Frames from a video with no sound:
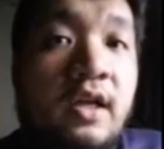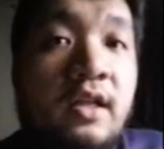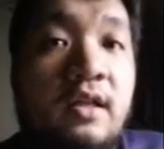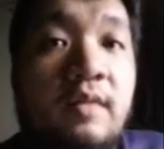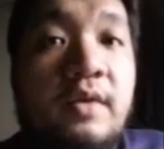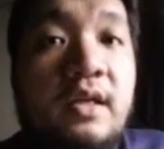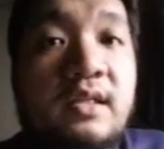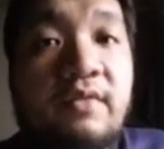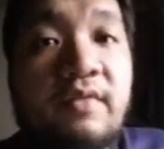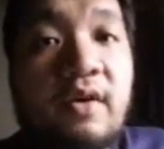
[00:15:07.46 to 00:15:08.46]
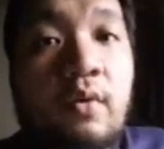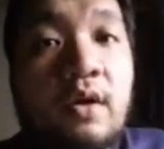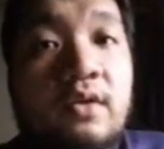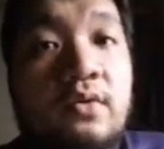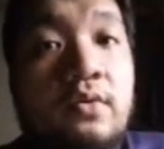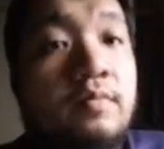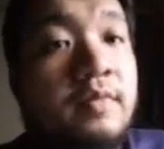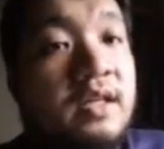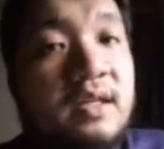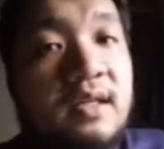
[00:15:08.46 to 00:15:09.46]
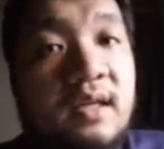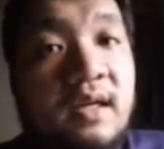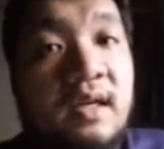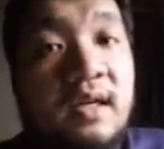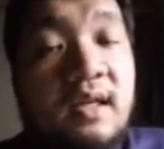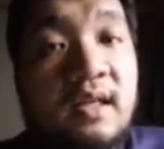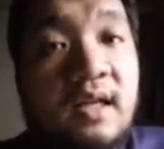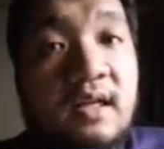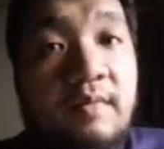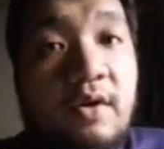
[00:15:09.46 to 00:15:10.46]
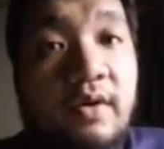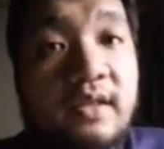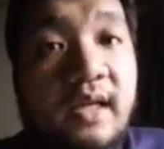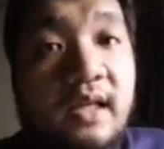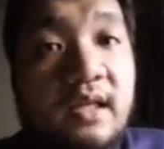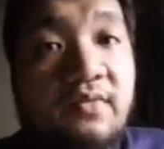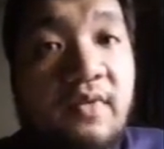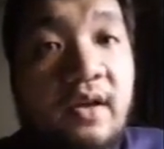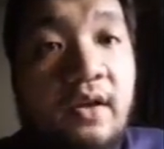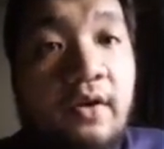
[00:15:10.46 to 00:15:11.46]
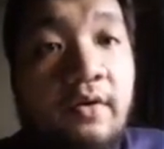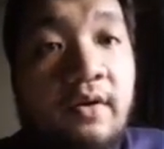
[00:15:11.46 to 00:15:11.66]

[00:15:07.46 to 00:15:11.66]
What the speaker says: in the PC if I want to, but not gonna be quite satisfying here.